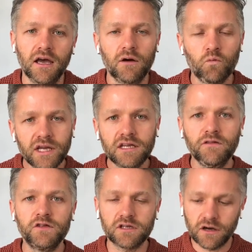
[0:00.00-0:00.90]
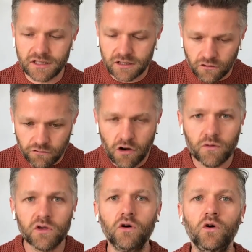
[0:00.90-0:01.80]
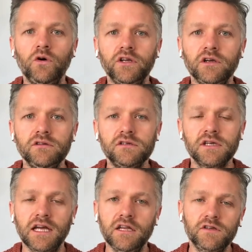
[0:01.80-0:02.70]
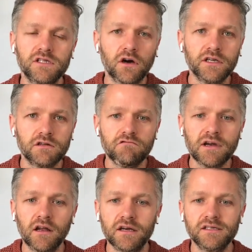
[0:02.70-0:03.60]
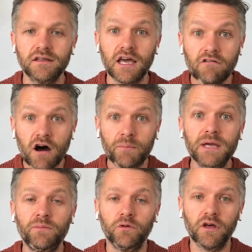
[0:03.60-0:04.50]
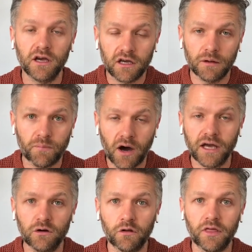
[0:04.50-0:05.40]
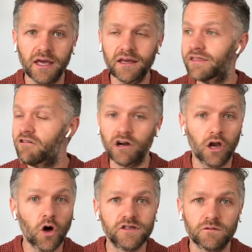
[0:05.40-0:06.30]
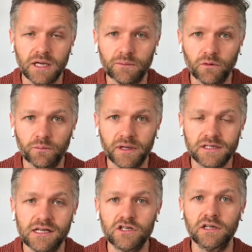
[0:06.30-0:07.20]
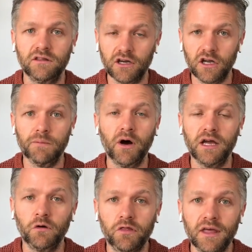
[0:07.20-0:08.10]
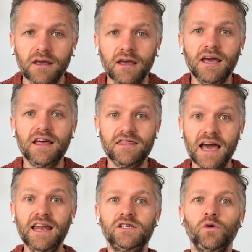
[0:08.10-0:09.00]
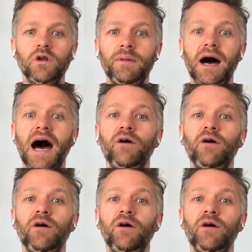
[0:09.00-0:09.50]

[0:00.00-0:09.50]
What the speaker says: When you've started to grow your audience and you've started to realize that there are people that are going to buy your thing, and there are lots of people potentially that are going to buy your thing, then it's all about how